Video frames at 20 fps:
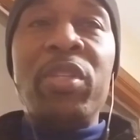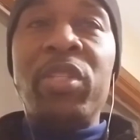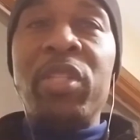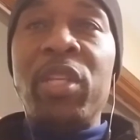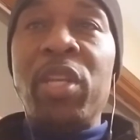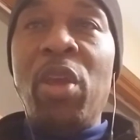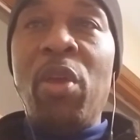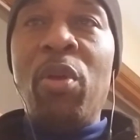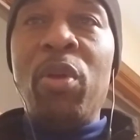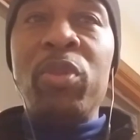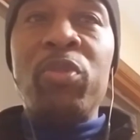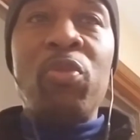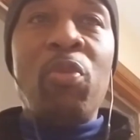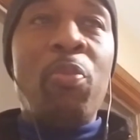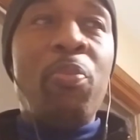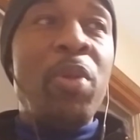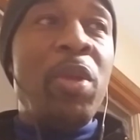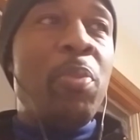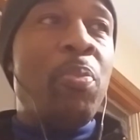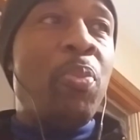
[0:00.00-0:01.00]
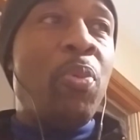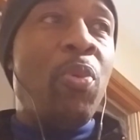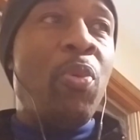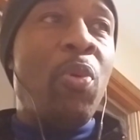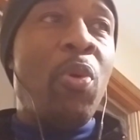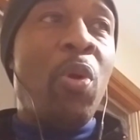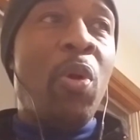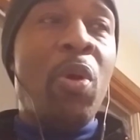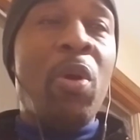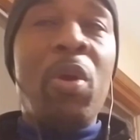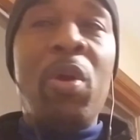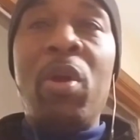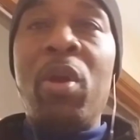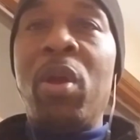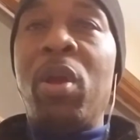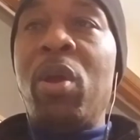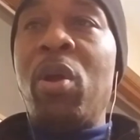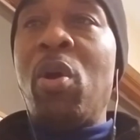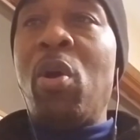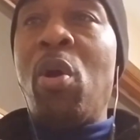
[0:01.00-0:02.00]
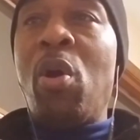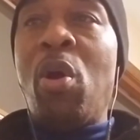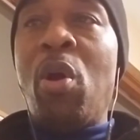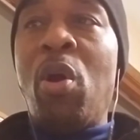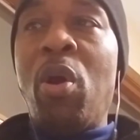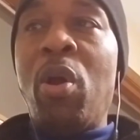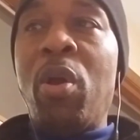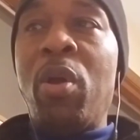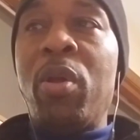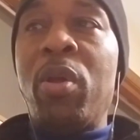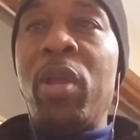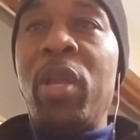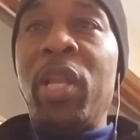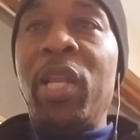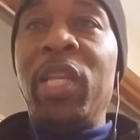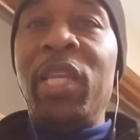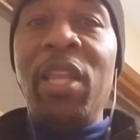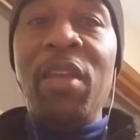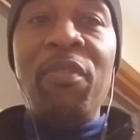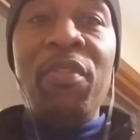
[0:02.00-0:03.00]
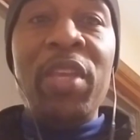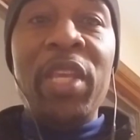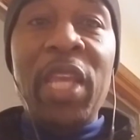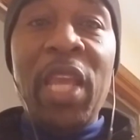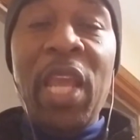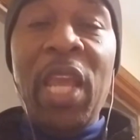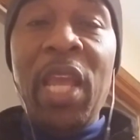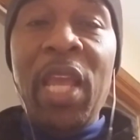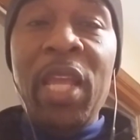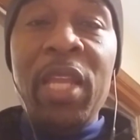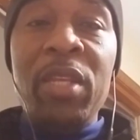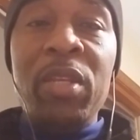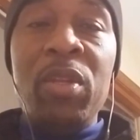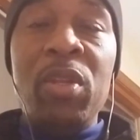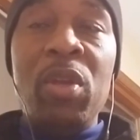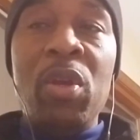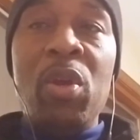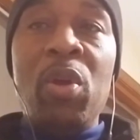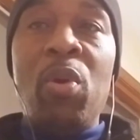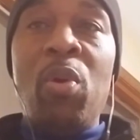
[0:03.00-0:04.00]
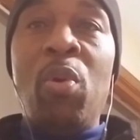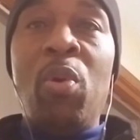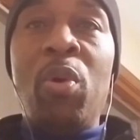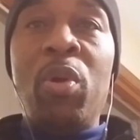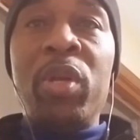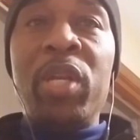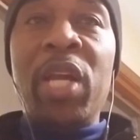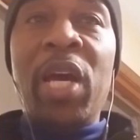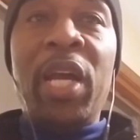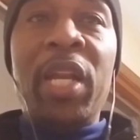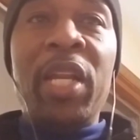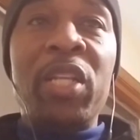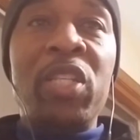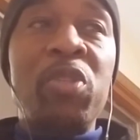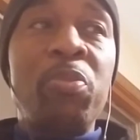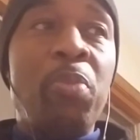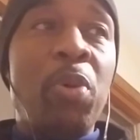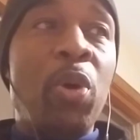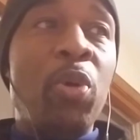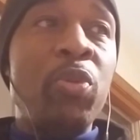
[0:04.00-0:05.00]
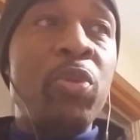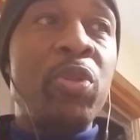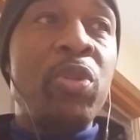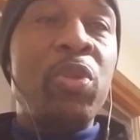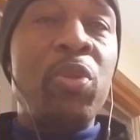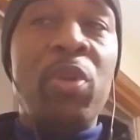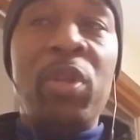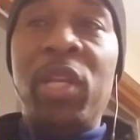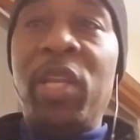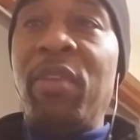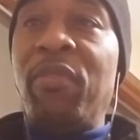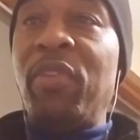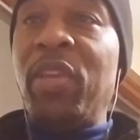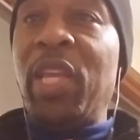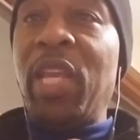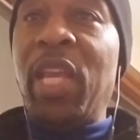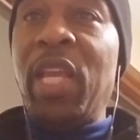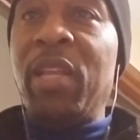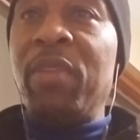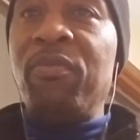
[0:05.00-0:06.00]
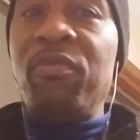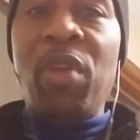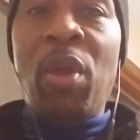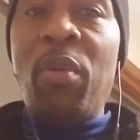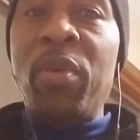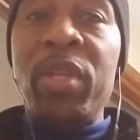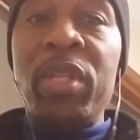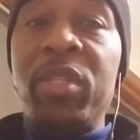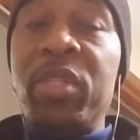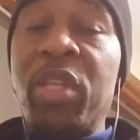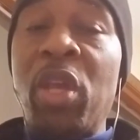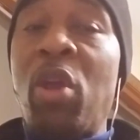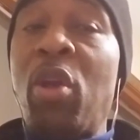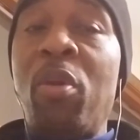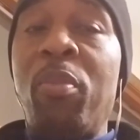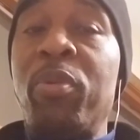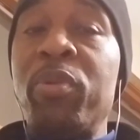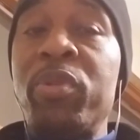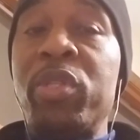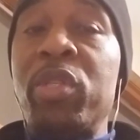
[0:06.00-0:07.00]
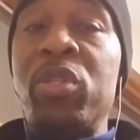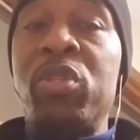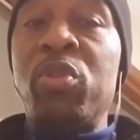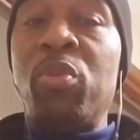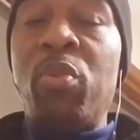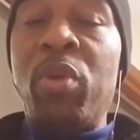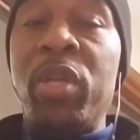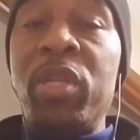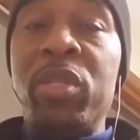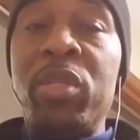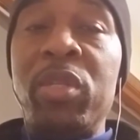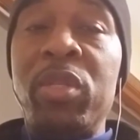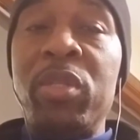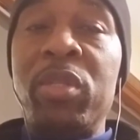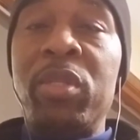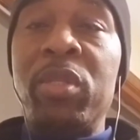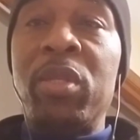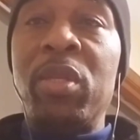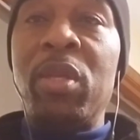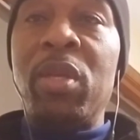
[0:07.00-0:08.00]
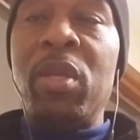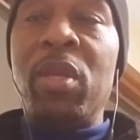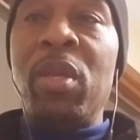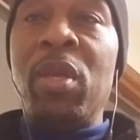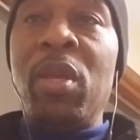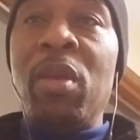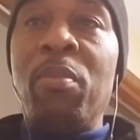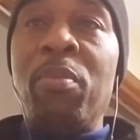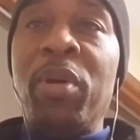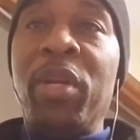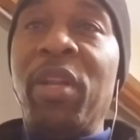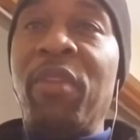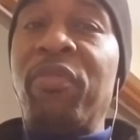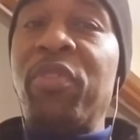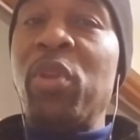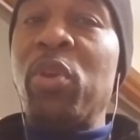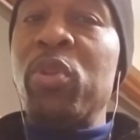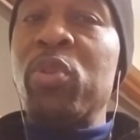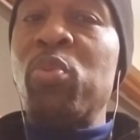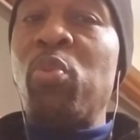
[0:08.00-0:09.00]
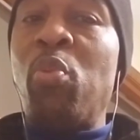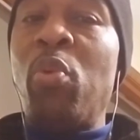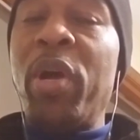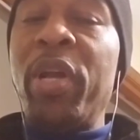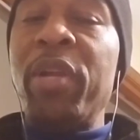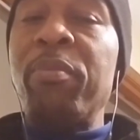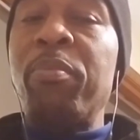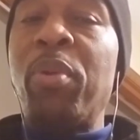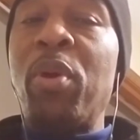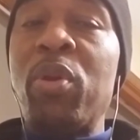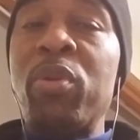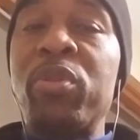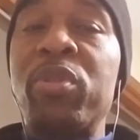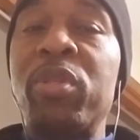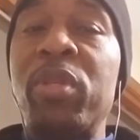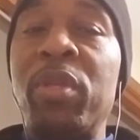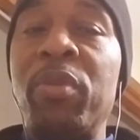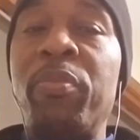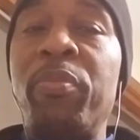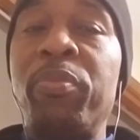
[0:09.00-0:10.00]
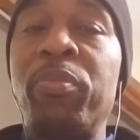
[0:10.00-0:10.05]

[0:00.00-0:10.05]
scenarios where people are living in or not exposed to living in very terrible situations. But if there's one person